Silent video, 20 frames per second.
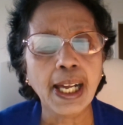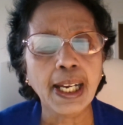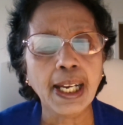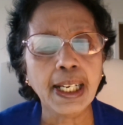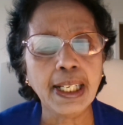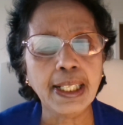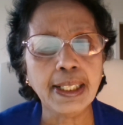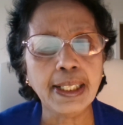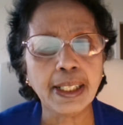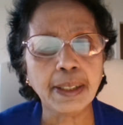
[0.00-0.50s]

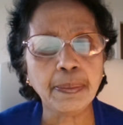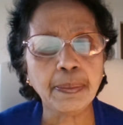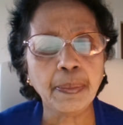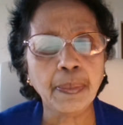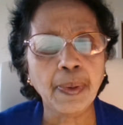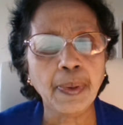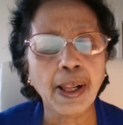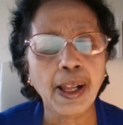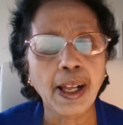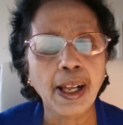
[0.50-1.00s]
in that
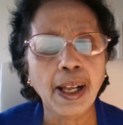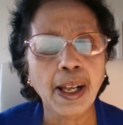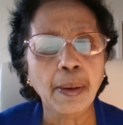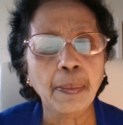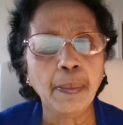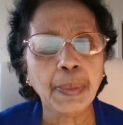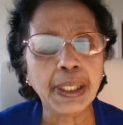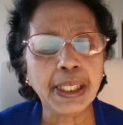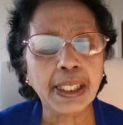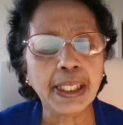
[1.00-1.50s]

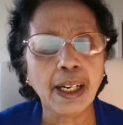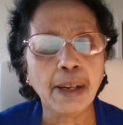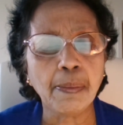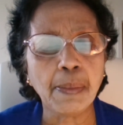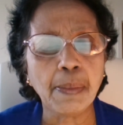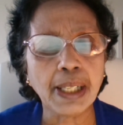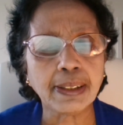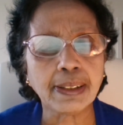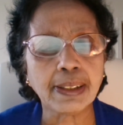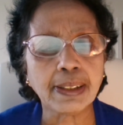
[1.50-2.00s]
particular
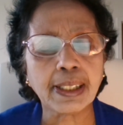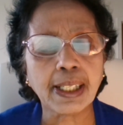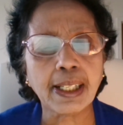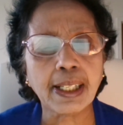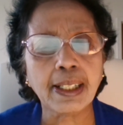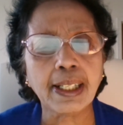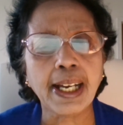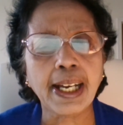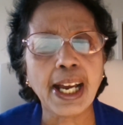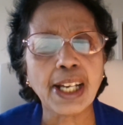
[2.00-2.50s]
month's
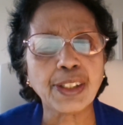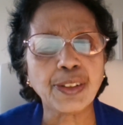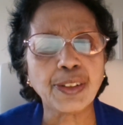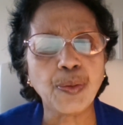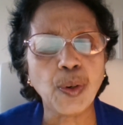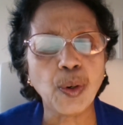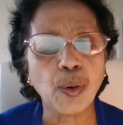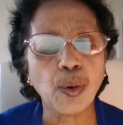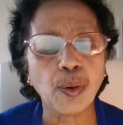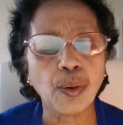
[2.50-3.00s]
cash
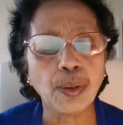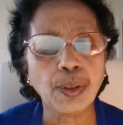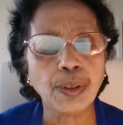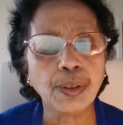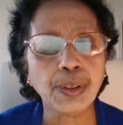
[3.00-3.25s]
flow.